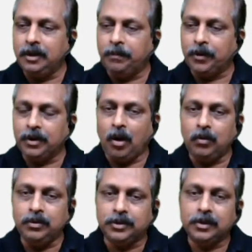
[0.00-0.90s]

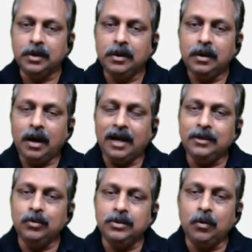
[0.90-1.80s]
pronouns, I
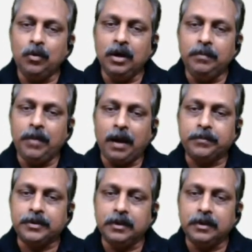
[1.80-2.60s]
use a word maps.